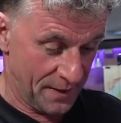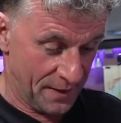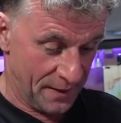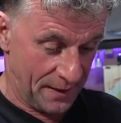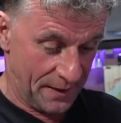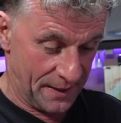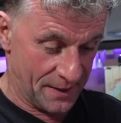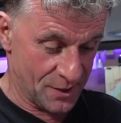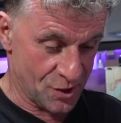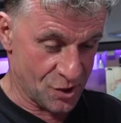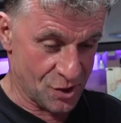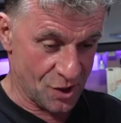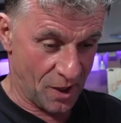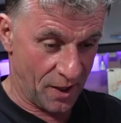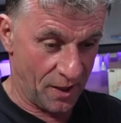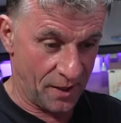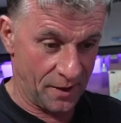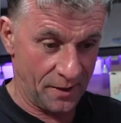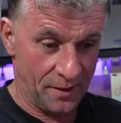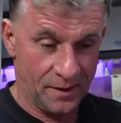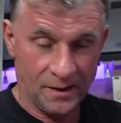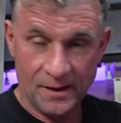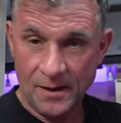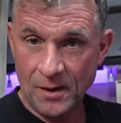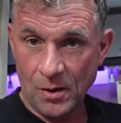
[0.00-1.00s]
It's
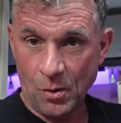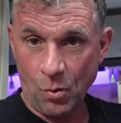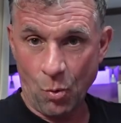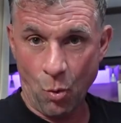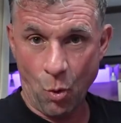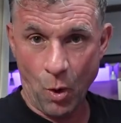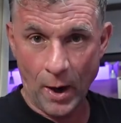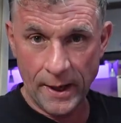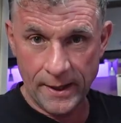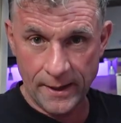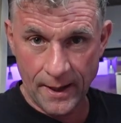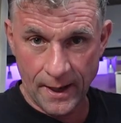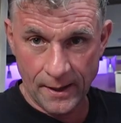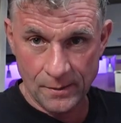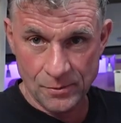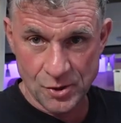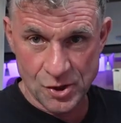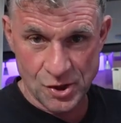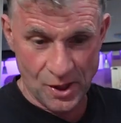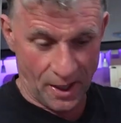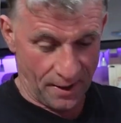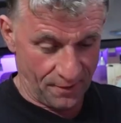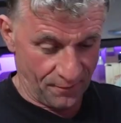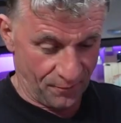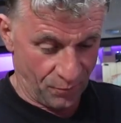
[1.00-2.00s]
way down
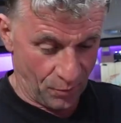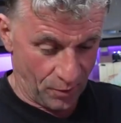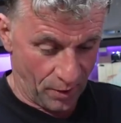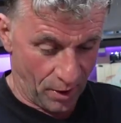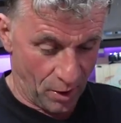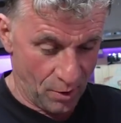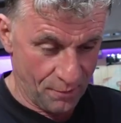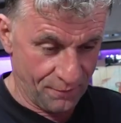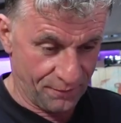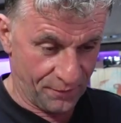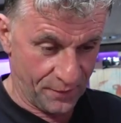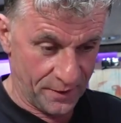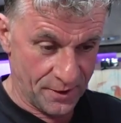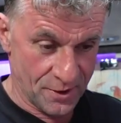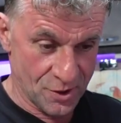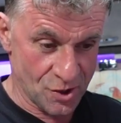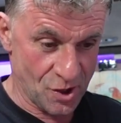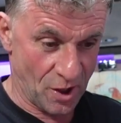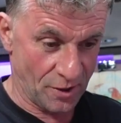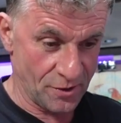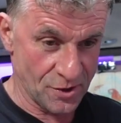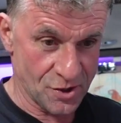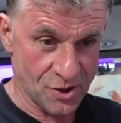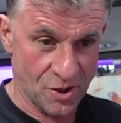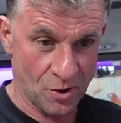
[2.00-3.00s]
south, where hopefully the
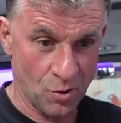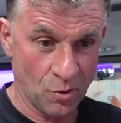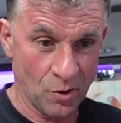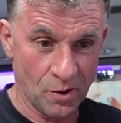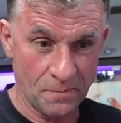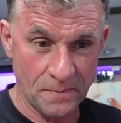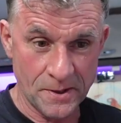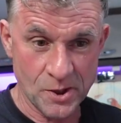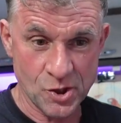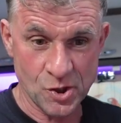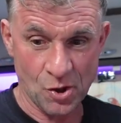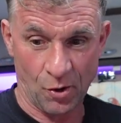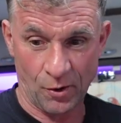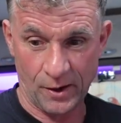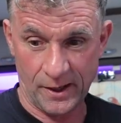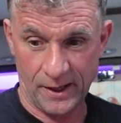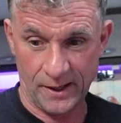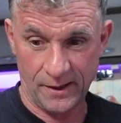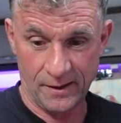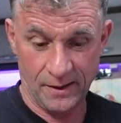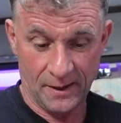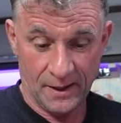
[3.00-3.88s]
sun's still going to be shining.